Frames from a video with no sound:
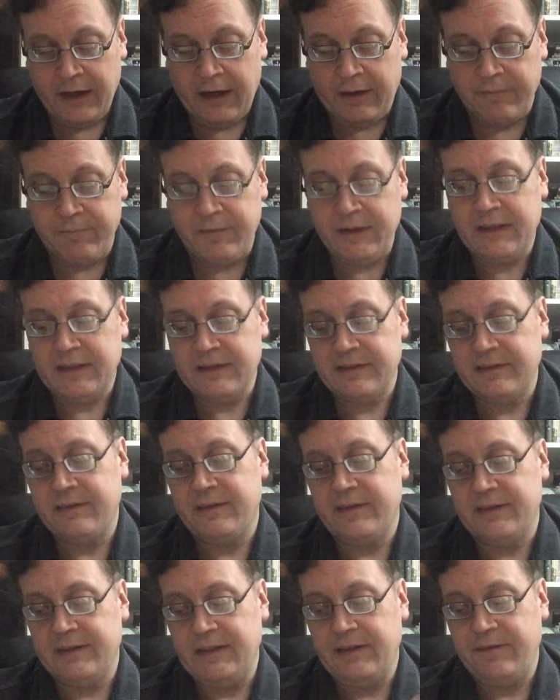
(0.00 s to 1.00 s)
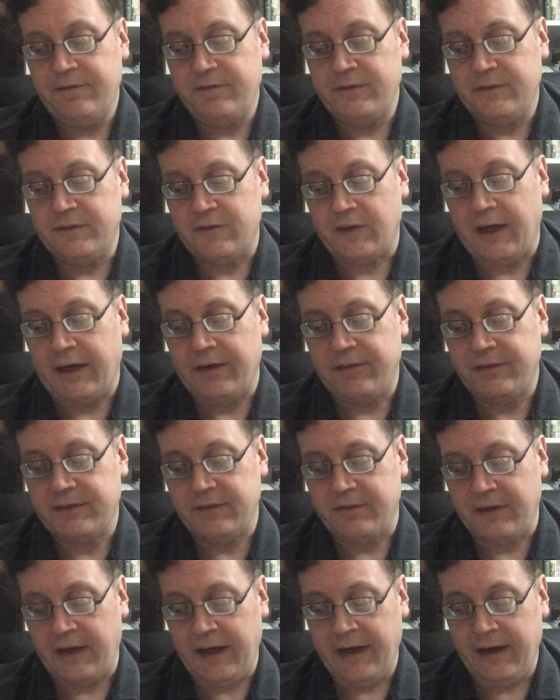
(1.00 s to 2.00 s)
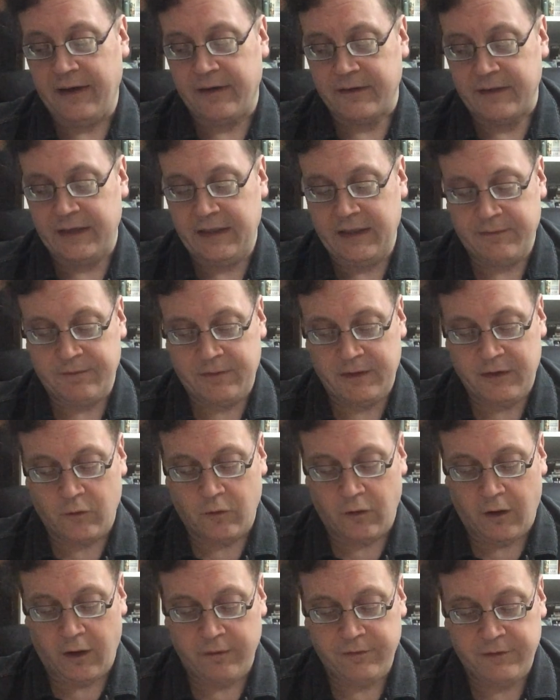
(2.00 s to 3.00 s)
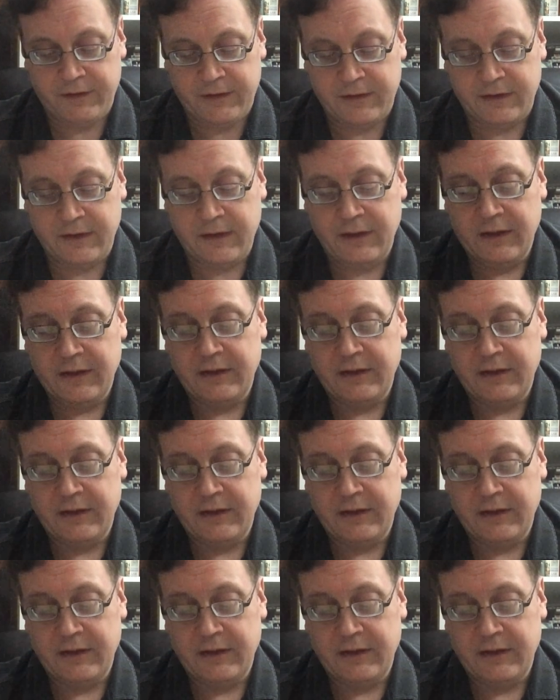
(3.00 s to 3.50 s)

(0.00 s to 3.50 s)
and because of the deep draughts of ale he had been quaffing.